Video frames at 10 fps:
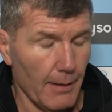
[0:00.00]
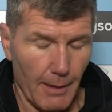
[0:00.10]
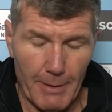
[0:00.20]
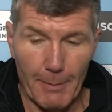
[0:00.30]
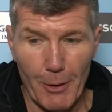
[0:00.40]

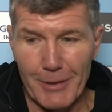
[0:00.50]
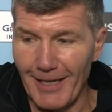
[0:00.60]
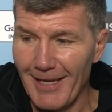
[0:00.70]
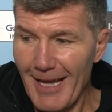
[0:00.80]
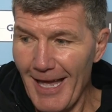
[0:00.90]
I mean, I'm not.
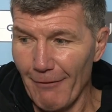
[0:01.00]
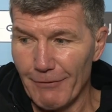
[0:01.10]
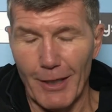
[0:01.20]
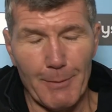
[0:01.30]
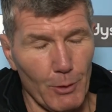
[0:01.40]
At
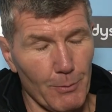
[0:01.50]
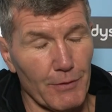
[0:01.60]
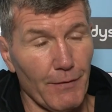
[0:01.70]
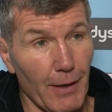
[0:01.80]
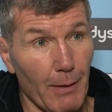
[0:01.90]
times, it
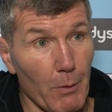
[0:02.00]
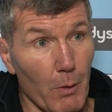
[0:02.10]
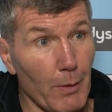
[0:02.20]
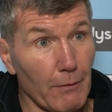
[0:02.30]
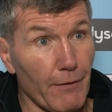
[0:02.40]
almost felt like we were
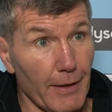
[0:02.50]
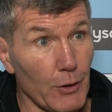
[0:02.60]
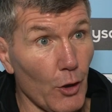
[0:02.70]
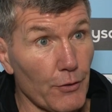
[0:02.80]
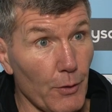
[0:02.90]
willfully
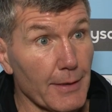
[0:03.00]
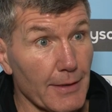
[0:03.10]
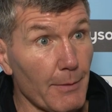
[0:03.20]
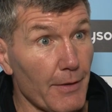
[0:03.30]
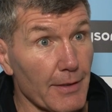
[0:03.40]
not doing
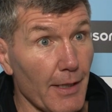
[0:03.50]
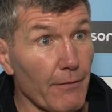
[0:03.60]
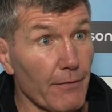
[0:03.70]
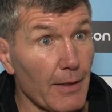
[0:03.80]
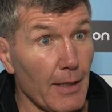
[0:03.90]
some of the
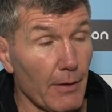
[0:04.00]
stuff